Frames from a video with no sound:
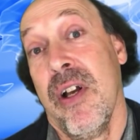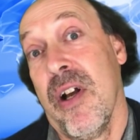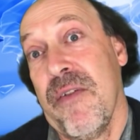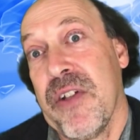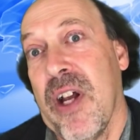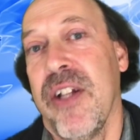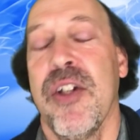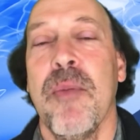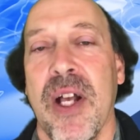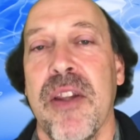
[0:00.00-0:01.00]
of science
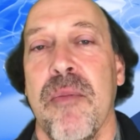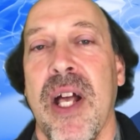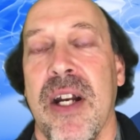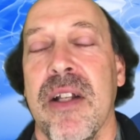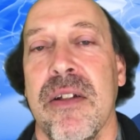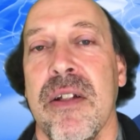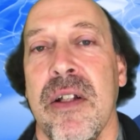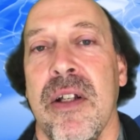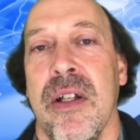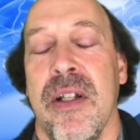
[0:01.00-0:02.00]
and mathematics
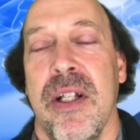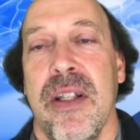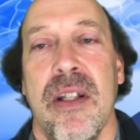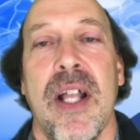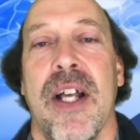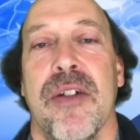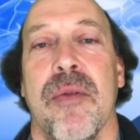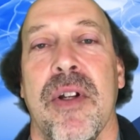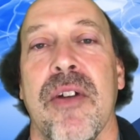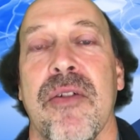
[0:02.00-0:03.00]
in the last
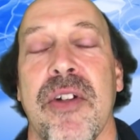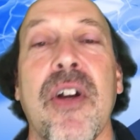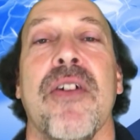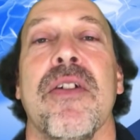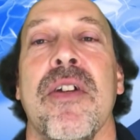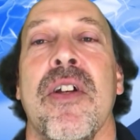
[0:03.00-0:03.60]
100 years.